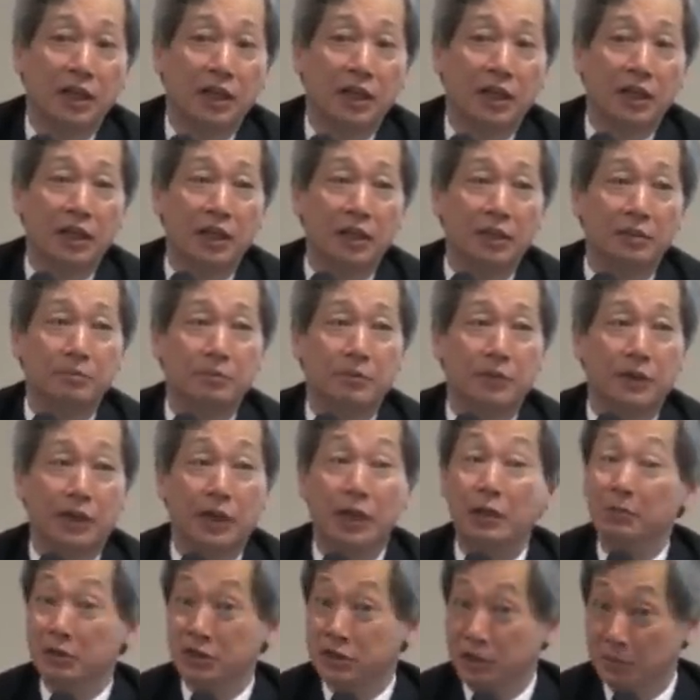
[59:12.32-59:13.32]
Um,
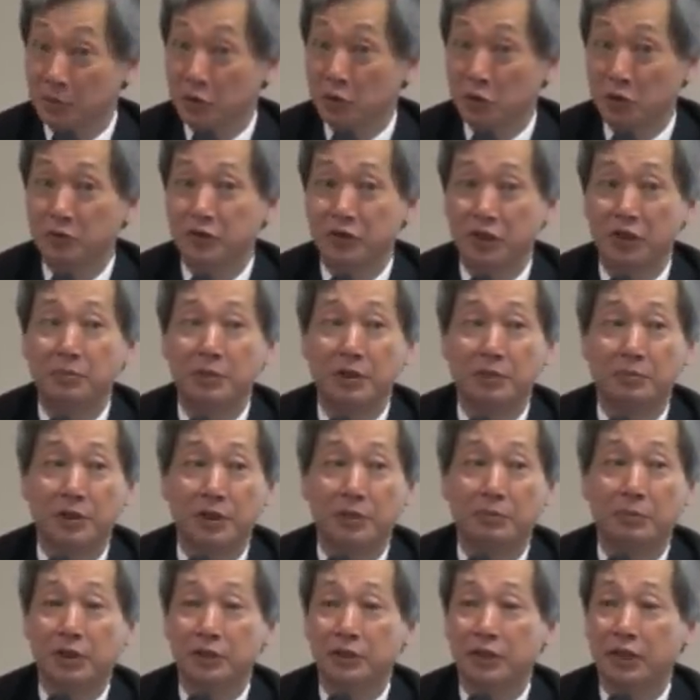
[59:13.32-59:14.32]
I'm a supporter of
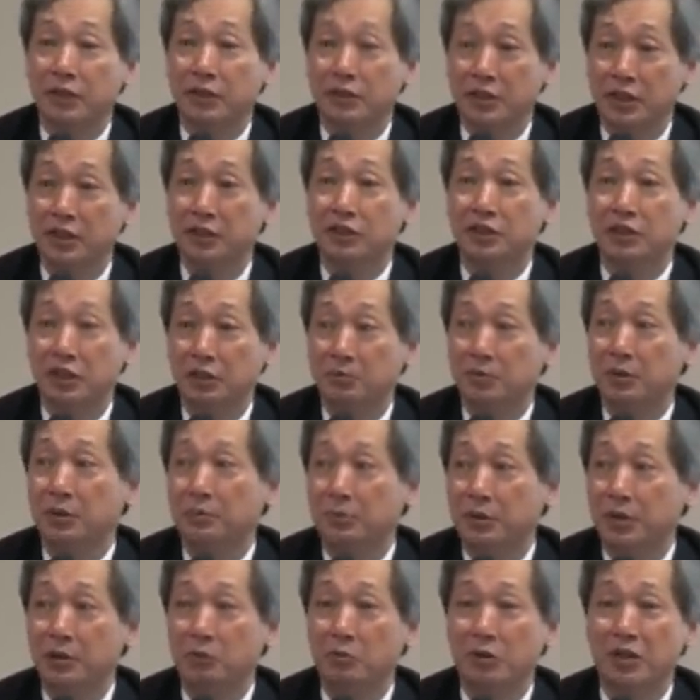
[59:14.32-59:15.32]
TPP, but I think
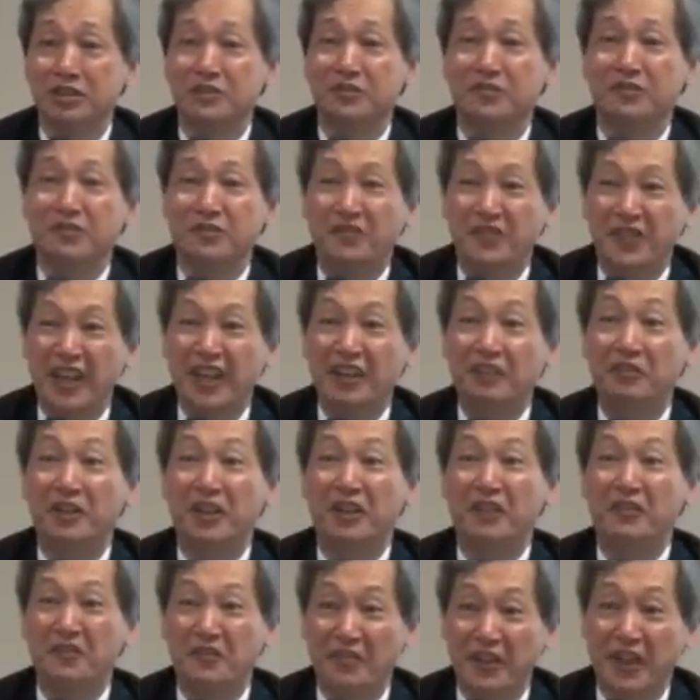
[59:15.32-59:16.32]
TPP was
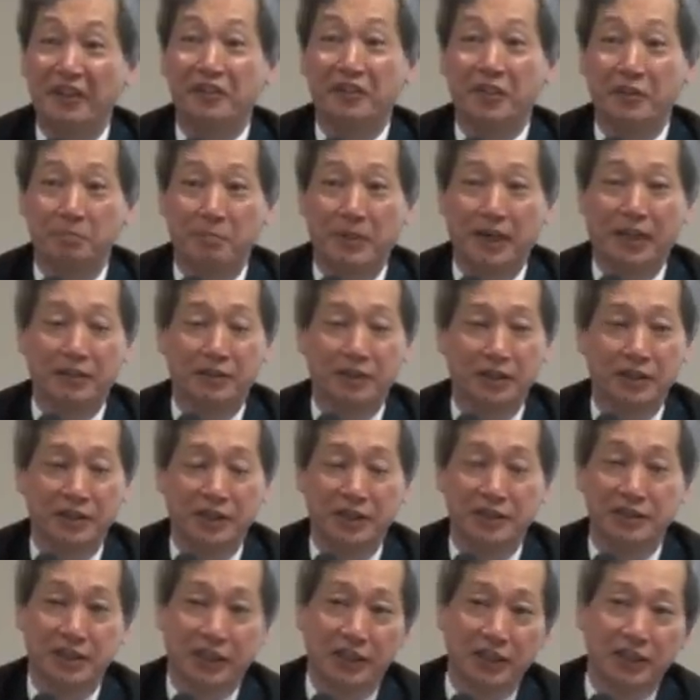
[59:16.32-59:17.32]
very, very
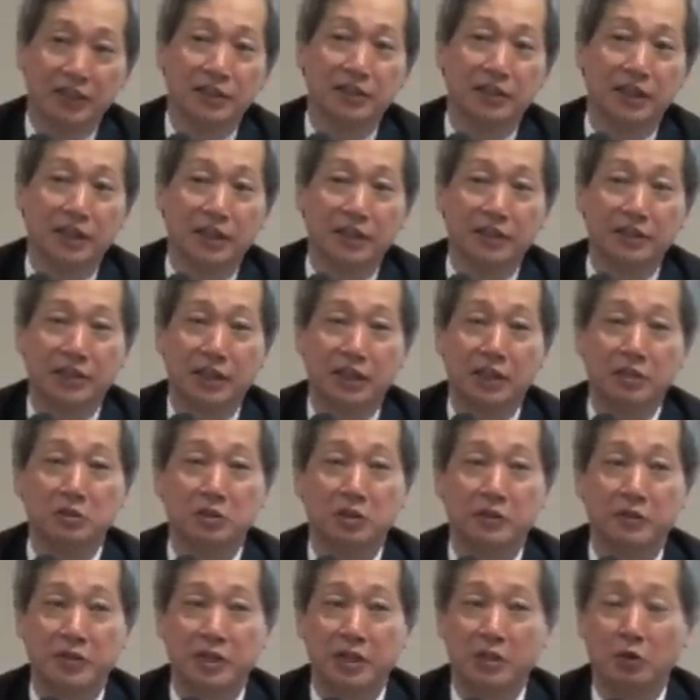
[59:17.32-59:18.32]
badly designed. I
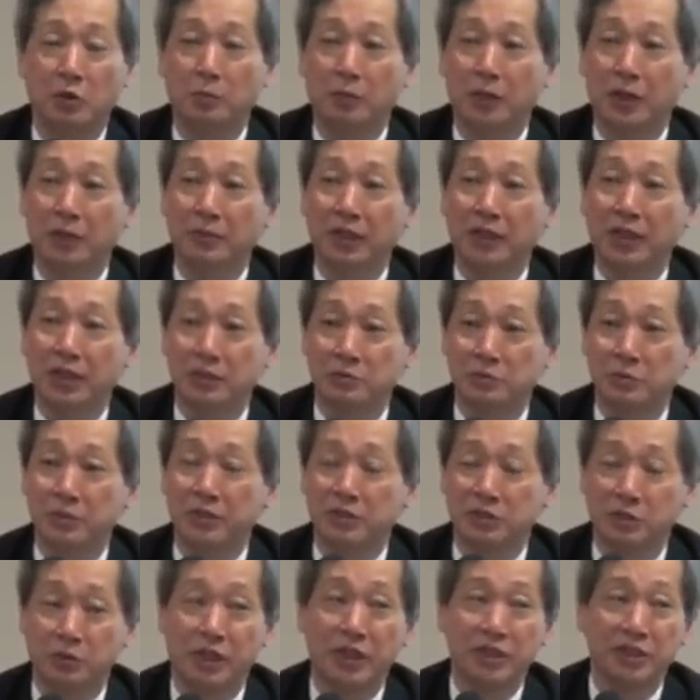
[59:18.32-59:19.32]
doubt if the Obama
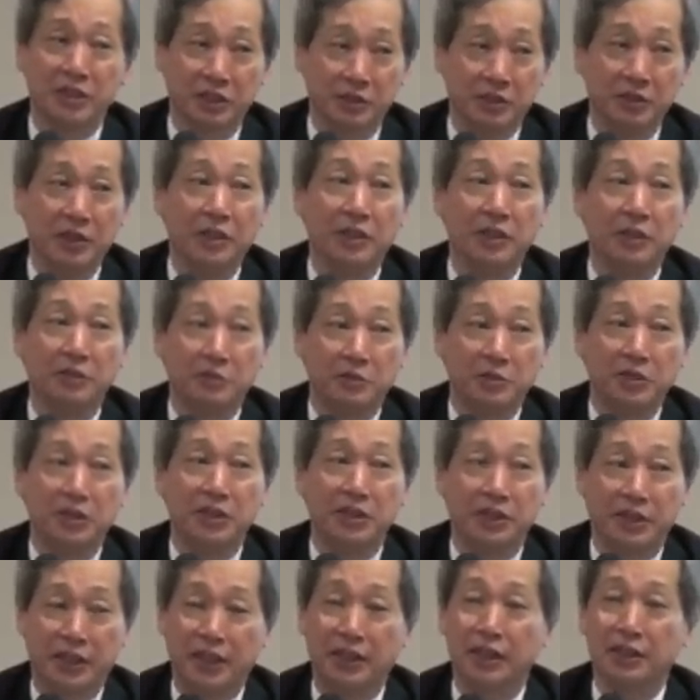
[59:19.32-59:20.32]
administration
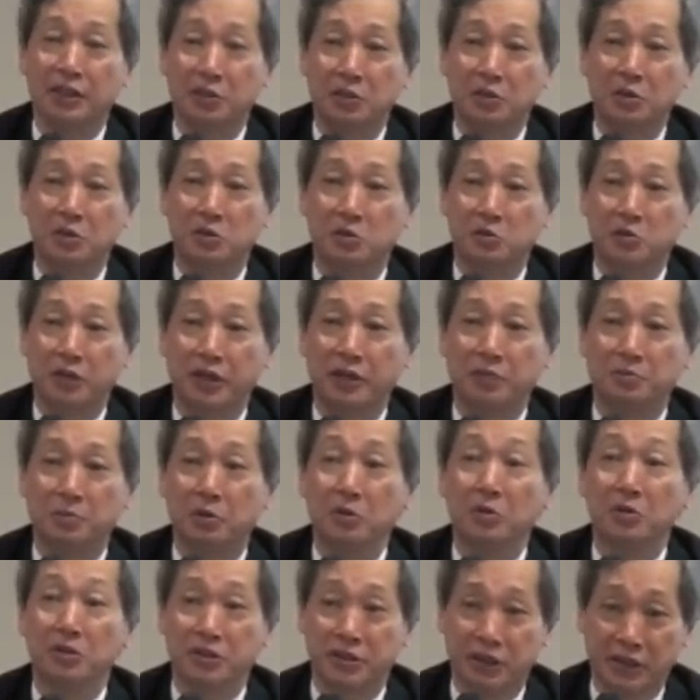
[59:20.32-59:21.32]
really had a good
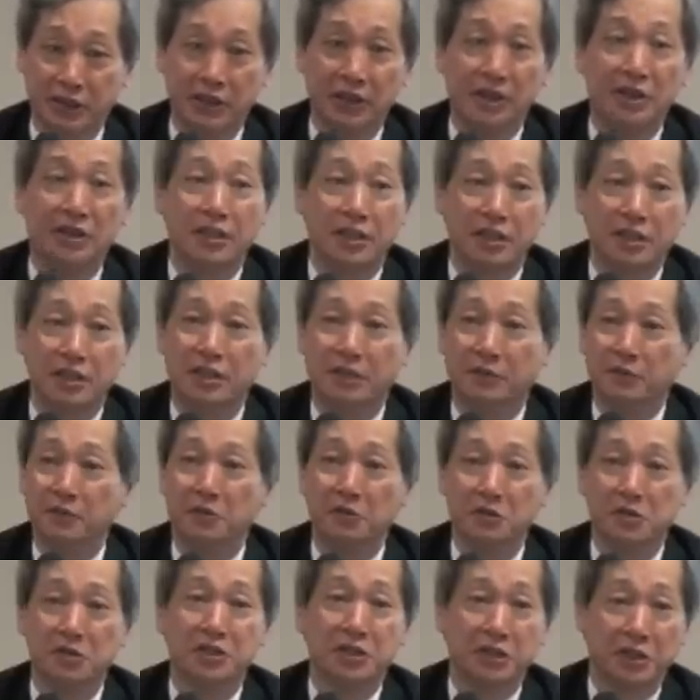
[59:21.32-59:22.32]
trade policy in the
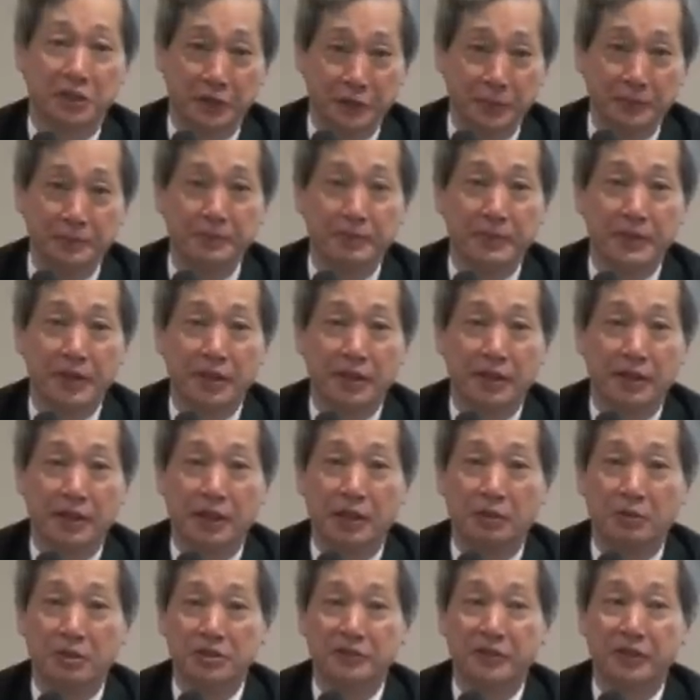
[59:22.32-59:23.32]
first year.
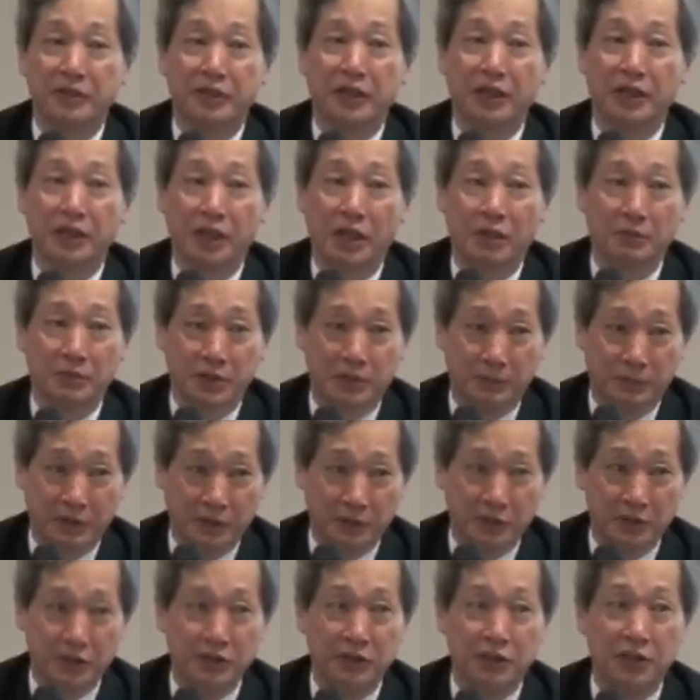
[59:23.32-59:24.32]
I was very alarmed
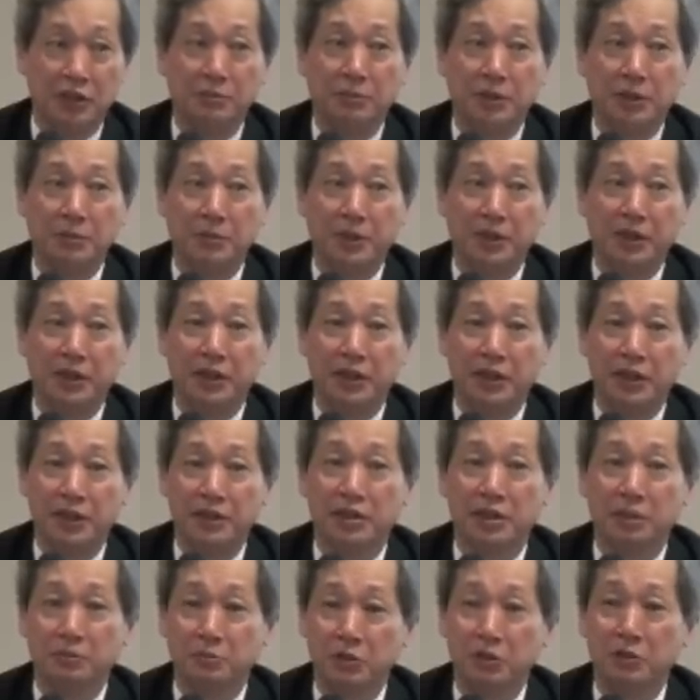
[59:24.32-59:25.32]
about it. TPP
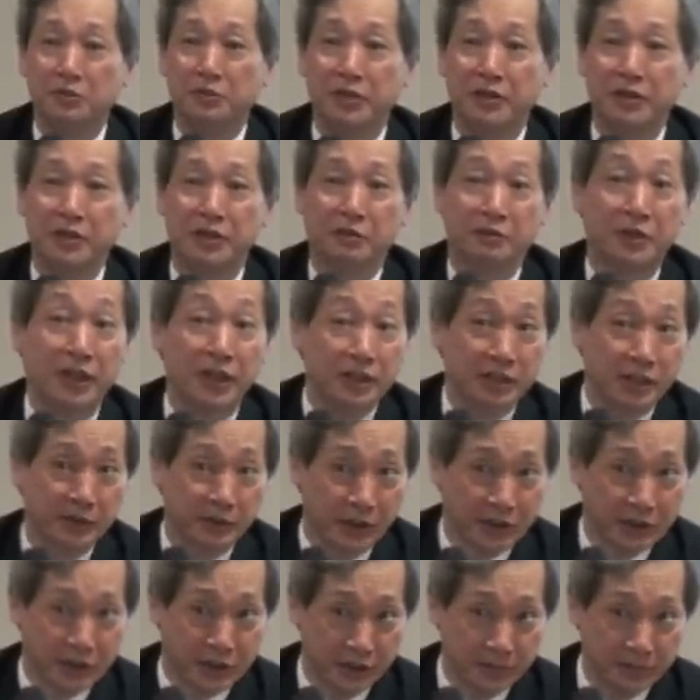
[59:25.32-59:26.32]
is a move in the right
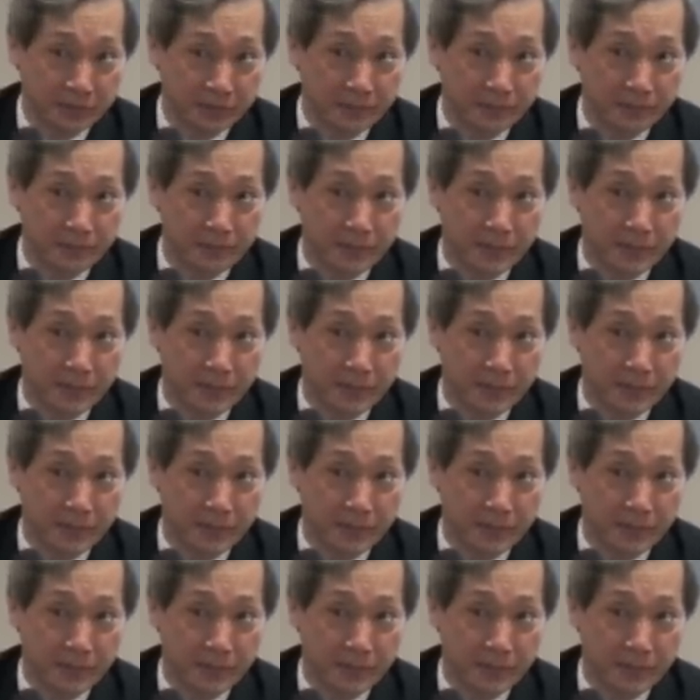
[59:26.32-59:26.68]
direction.